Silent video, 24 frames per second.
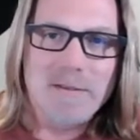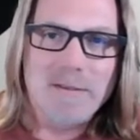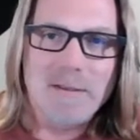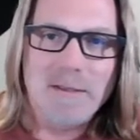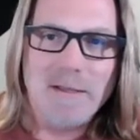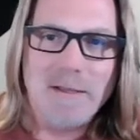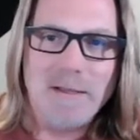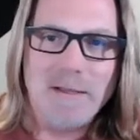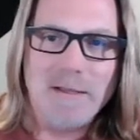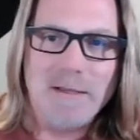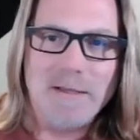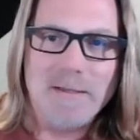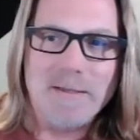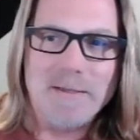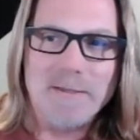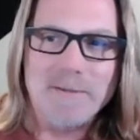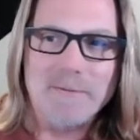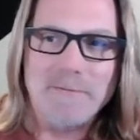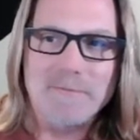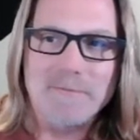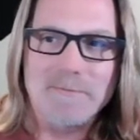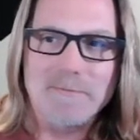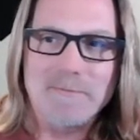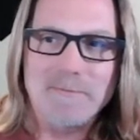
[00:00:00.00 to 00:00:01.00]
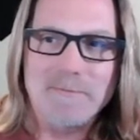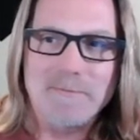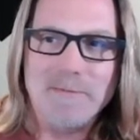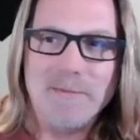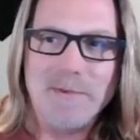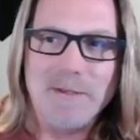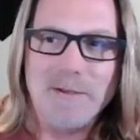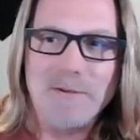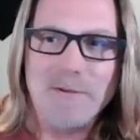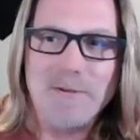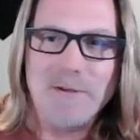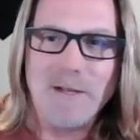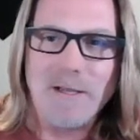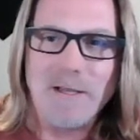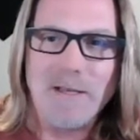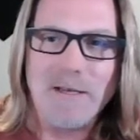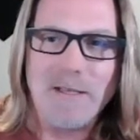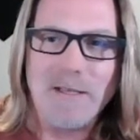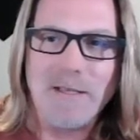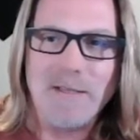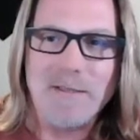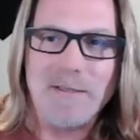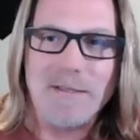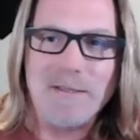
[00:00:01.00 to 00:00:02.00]
uh, you're not
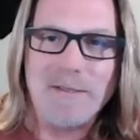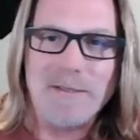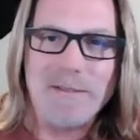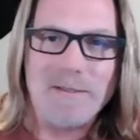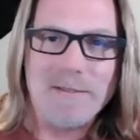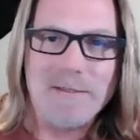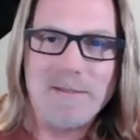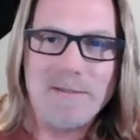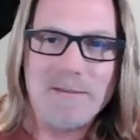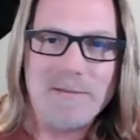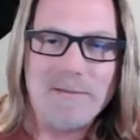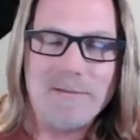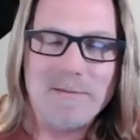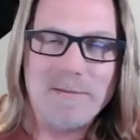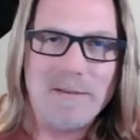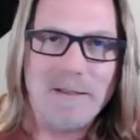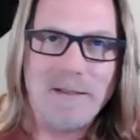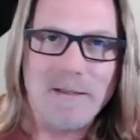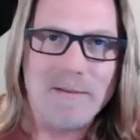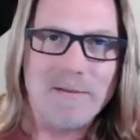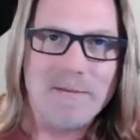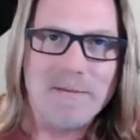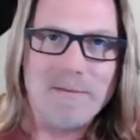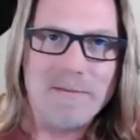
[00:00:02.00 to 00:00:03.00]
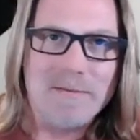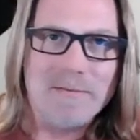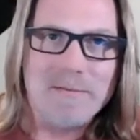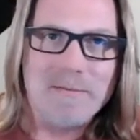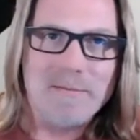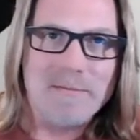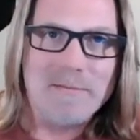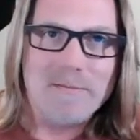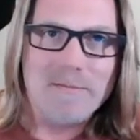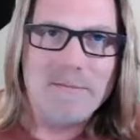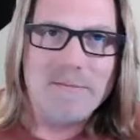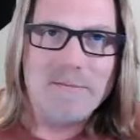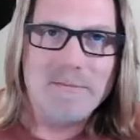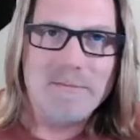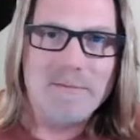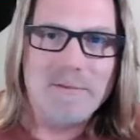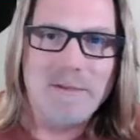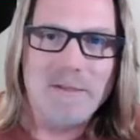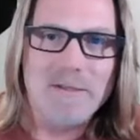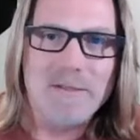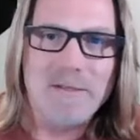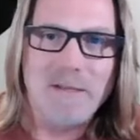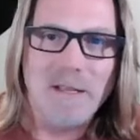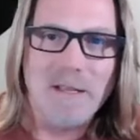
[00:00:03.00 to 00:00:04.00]
going to get this like
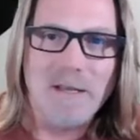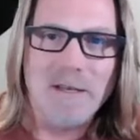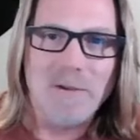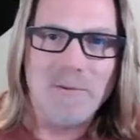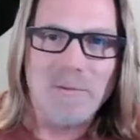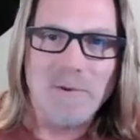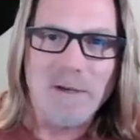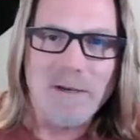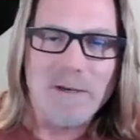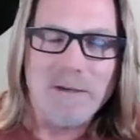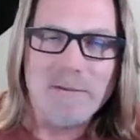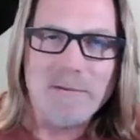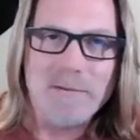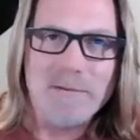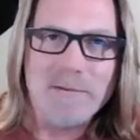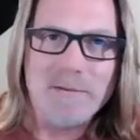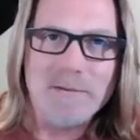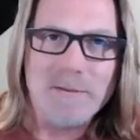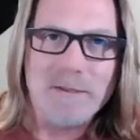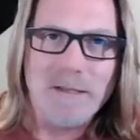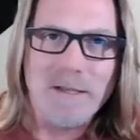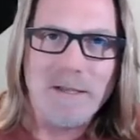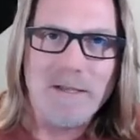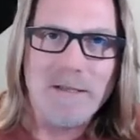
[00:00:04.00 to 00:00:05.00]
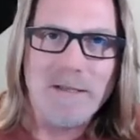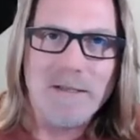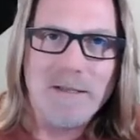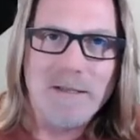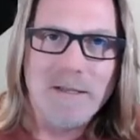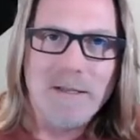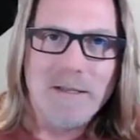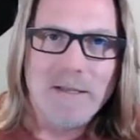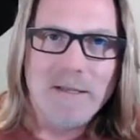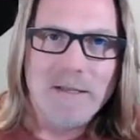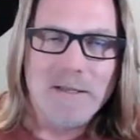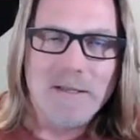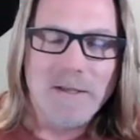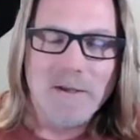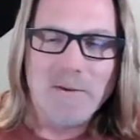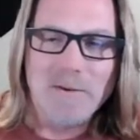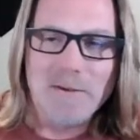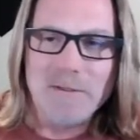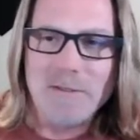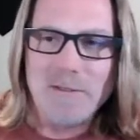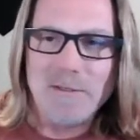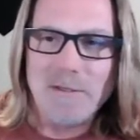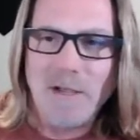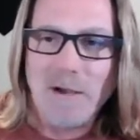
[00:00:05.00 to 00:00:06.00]
just anywhere. Okay.
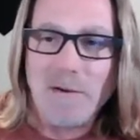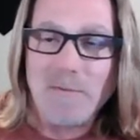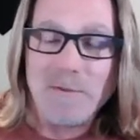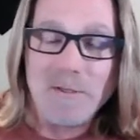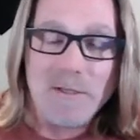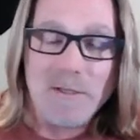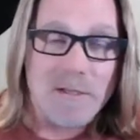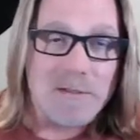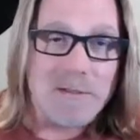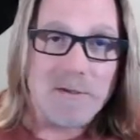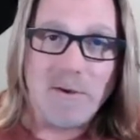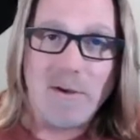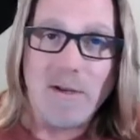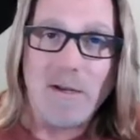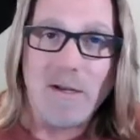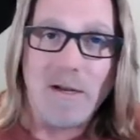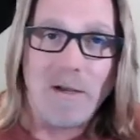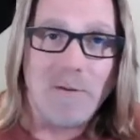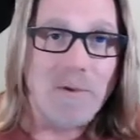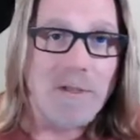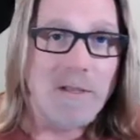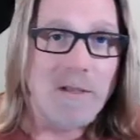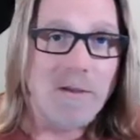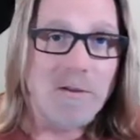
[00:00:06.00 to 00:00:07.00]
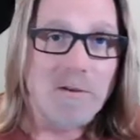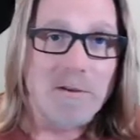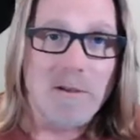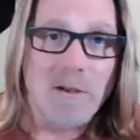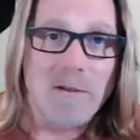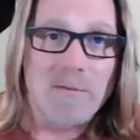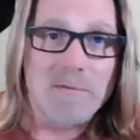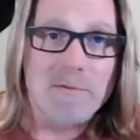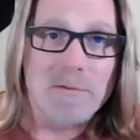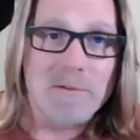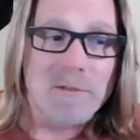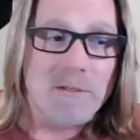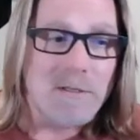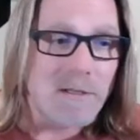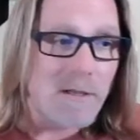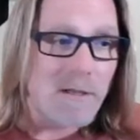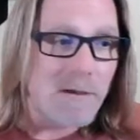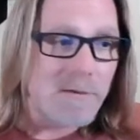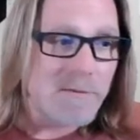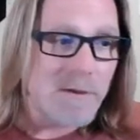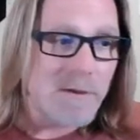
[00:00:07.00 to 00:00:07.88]
going to conferences, that's great. We go to conferences, love